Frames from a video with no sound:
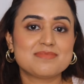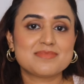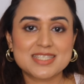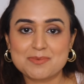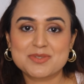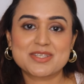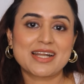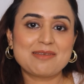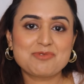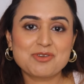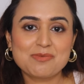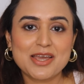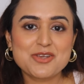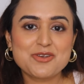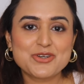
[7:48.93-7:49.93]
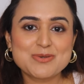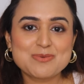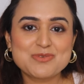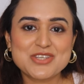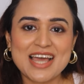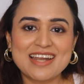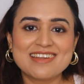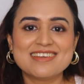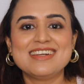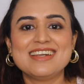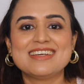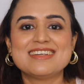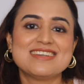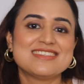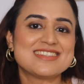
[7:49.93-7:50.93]
Subscribe to my YouTube
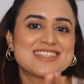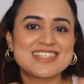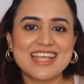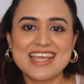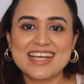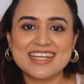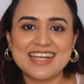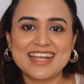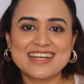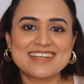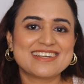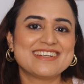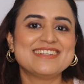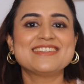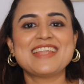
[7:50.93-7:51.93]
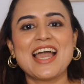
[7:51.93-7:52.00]
channel, stay connected.